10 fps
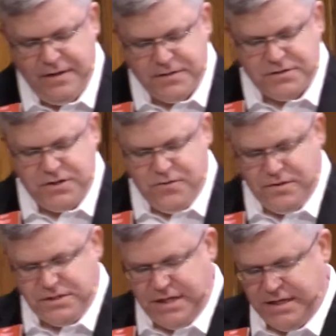The
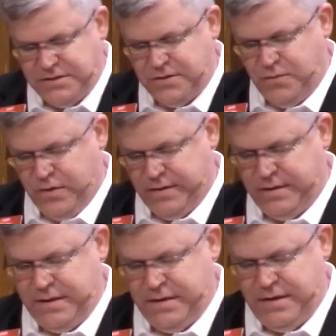sower says the
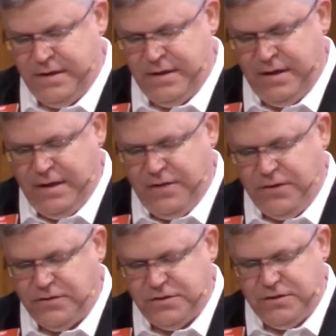word. Those are